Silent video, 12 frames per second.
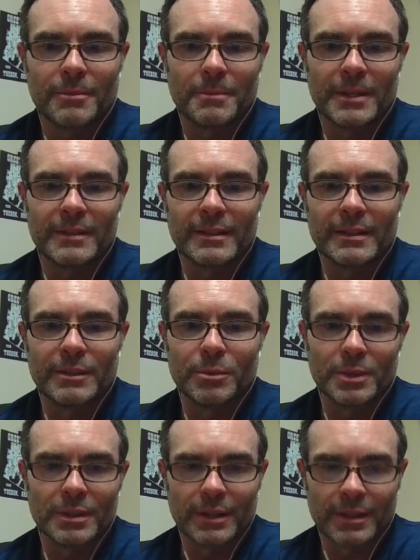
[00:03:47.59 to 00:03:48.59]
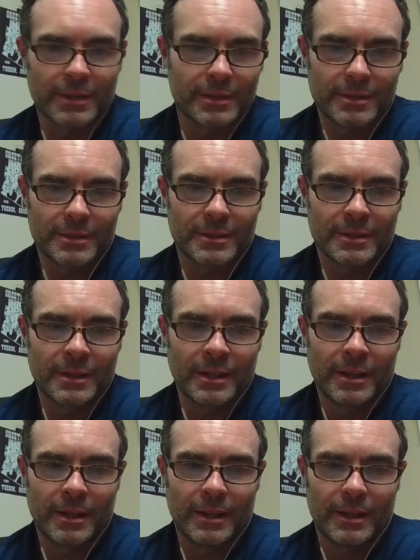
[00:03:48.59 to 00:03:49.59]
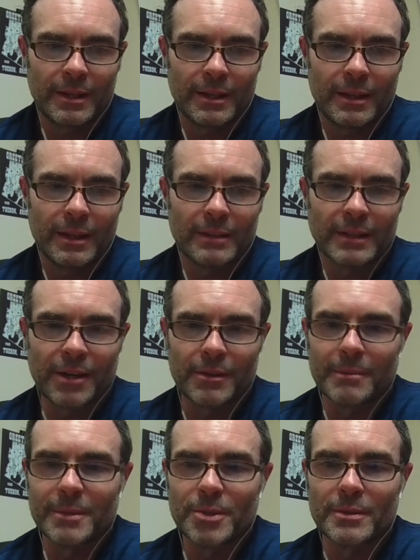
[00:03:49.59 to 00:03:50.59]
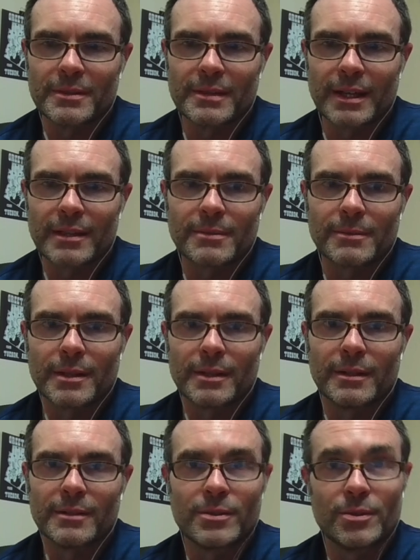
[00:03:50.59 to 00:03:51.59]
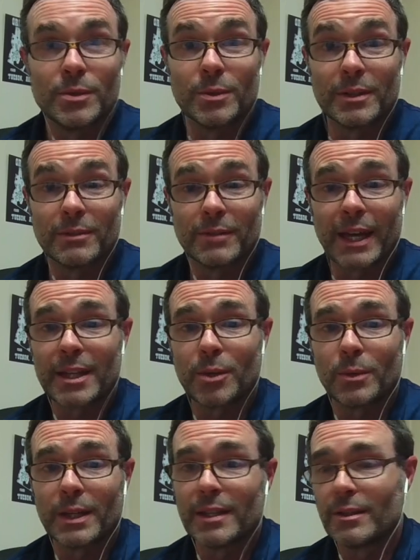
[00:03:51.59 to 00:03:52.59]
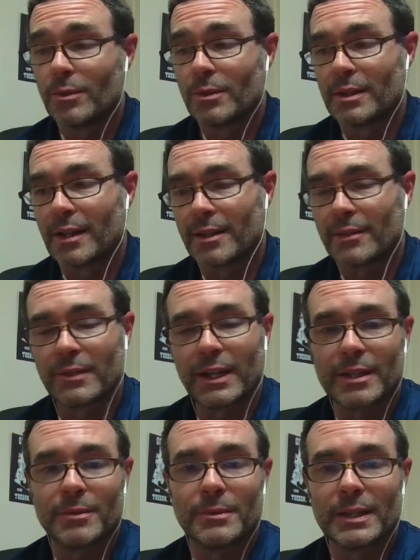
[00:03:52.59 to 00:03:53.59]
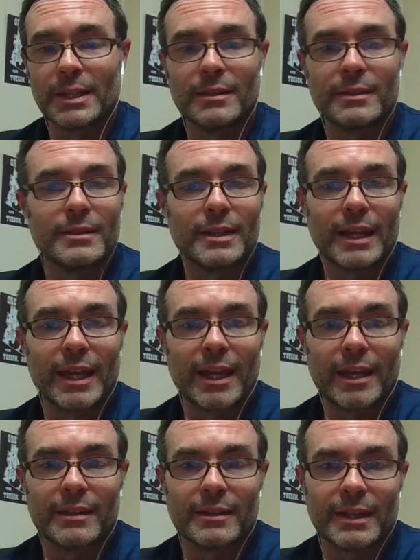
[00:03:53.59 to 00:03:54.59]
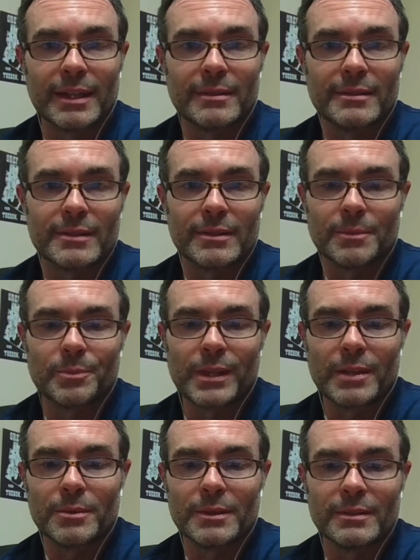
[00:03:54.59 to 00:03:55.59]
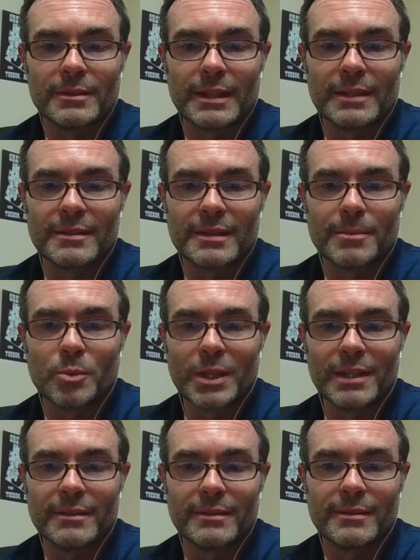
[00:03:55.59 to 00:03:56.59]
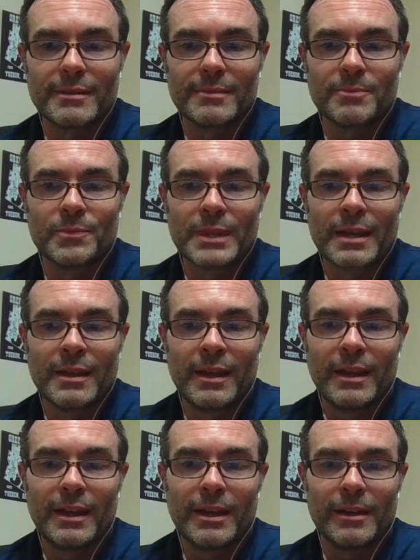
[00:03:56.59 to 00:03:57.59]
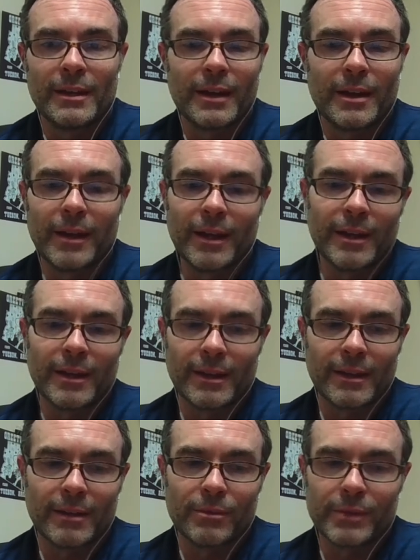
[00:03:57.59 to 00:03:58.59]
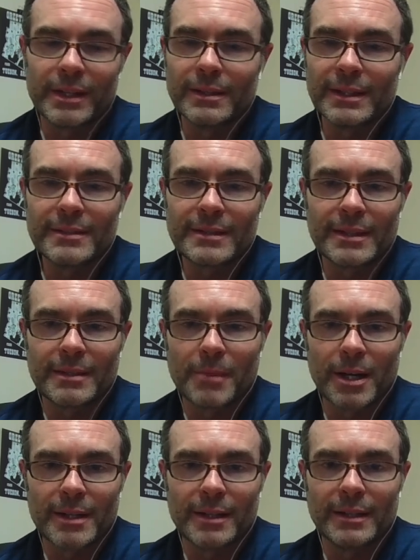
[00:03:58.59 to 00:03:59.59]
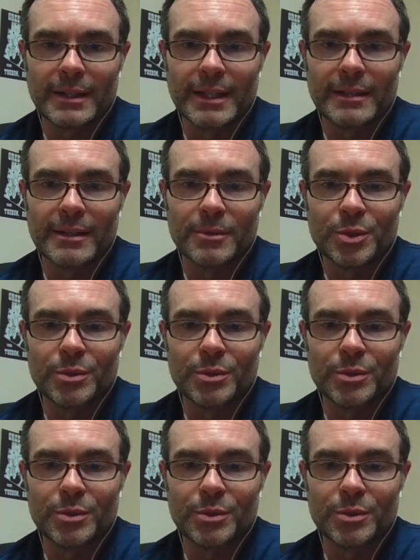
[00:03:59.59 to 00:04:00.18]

basically would allow them to assess whether to evacuate or not evacuate. And so it was in some ways a realistic model in that